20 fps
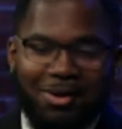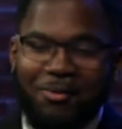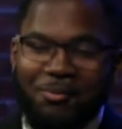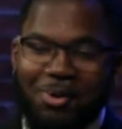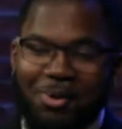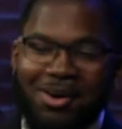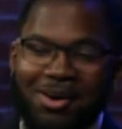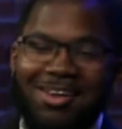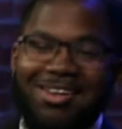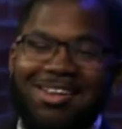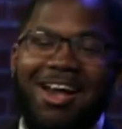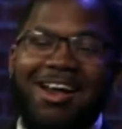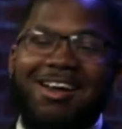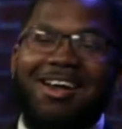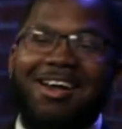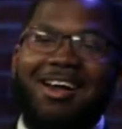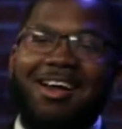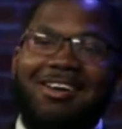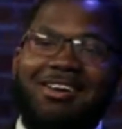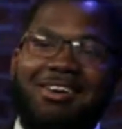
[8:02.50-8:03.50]
but I,
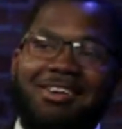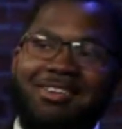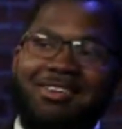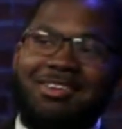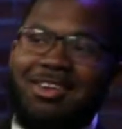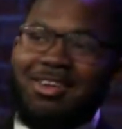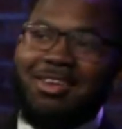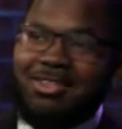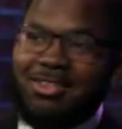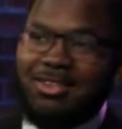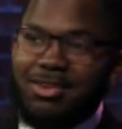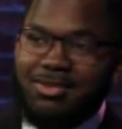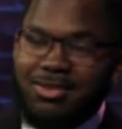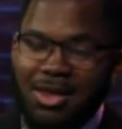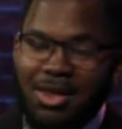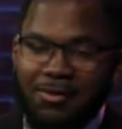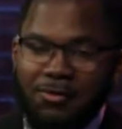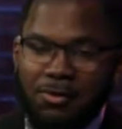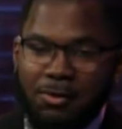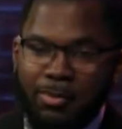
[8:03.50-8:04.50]
I couldn't get just
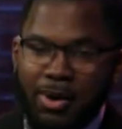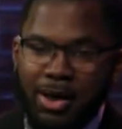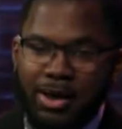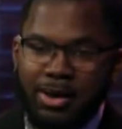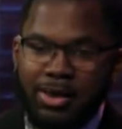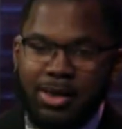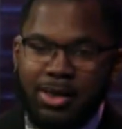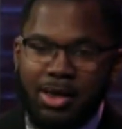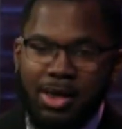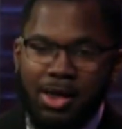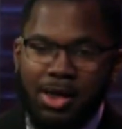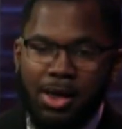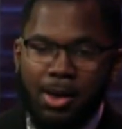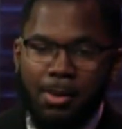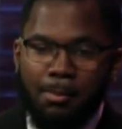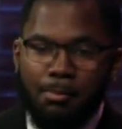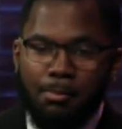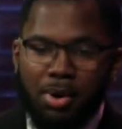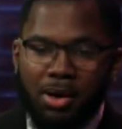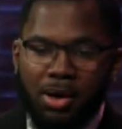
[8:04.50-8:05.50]
everybody.
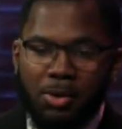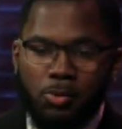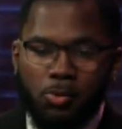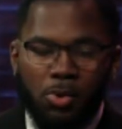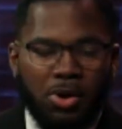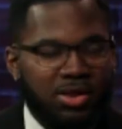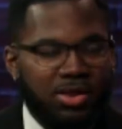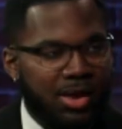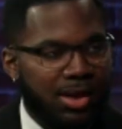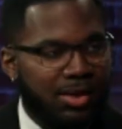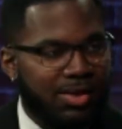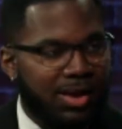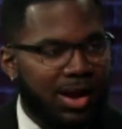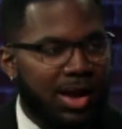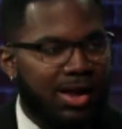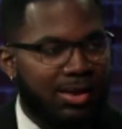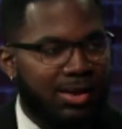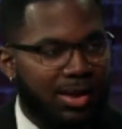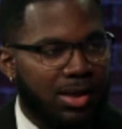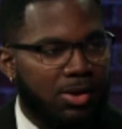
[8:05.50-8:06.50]
But one thing that
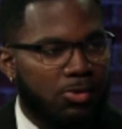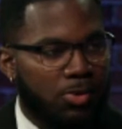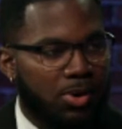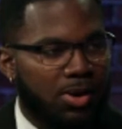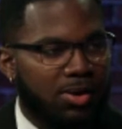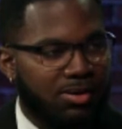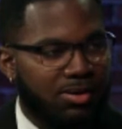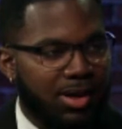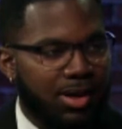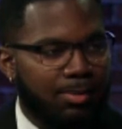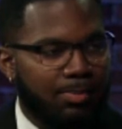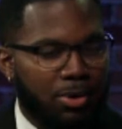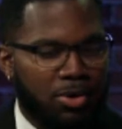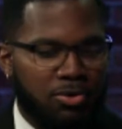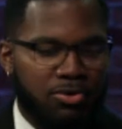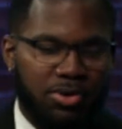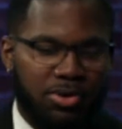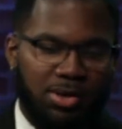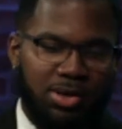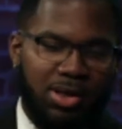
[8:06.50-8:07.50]
I did want to say
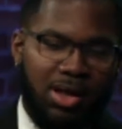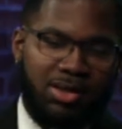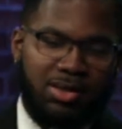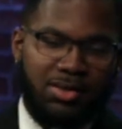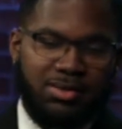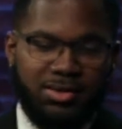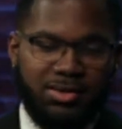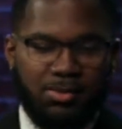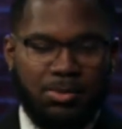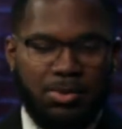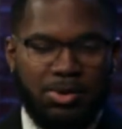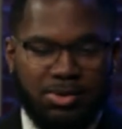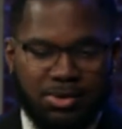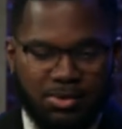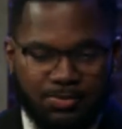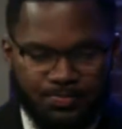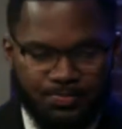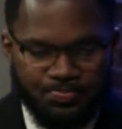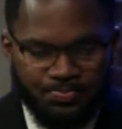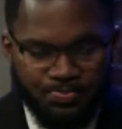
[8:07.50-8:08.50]
personally, Dr. Simmons,
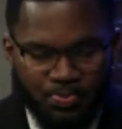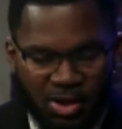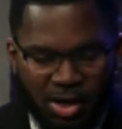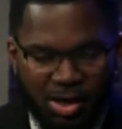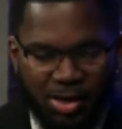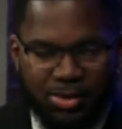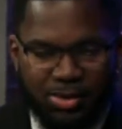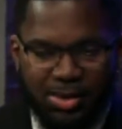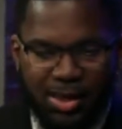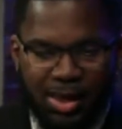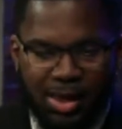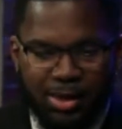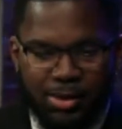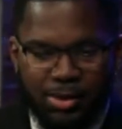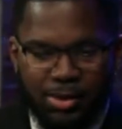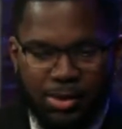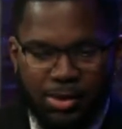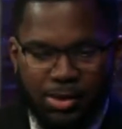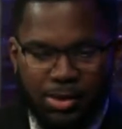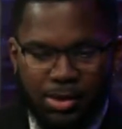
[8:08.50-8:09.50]
is that,
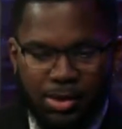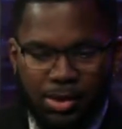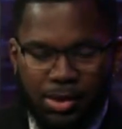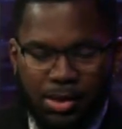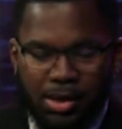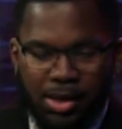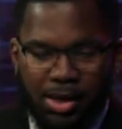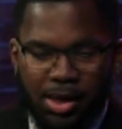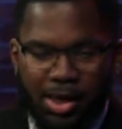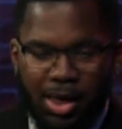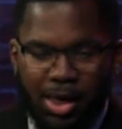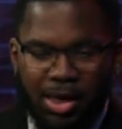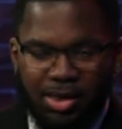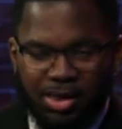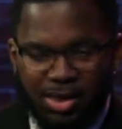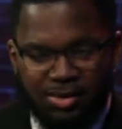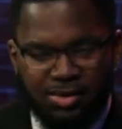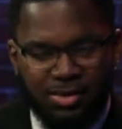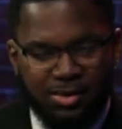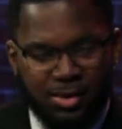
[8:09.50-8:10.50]
and
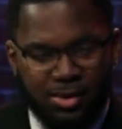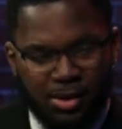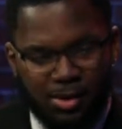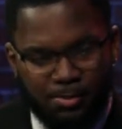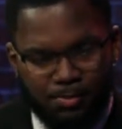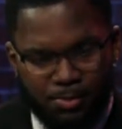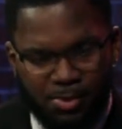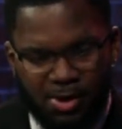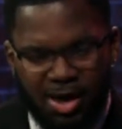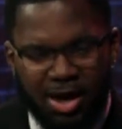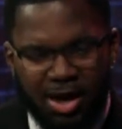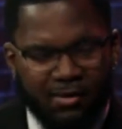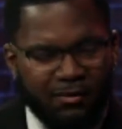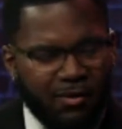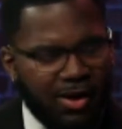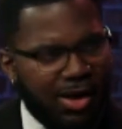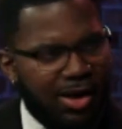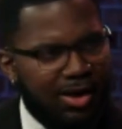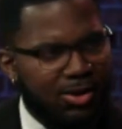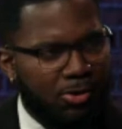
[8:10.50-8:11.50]
this is a kind of
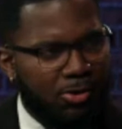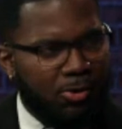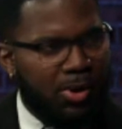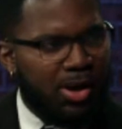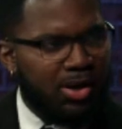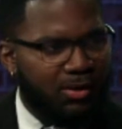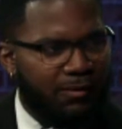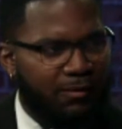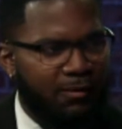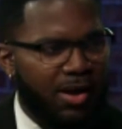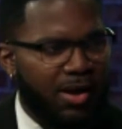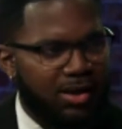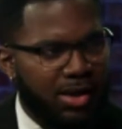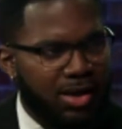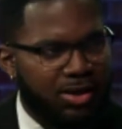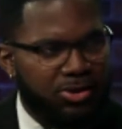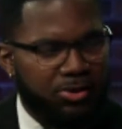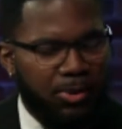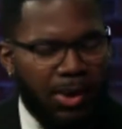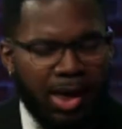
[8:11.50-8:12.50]
an indirect effect
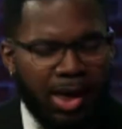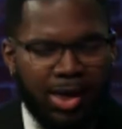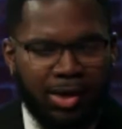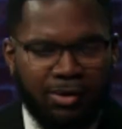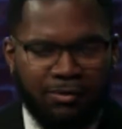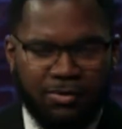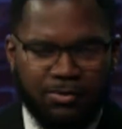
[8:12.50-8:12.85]
that you have,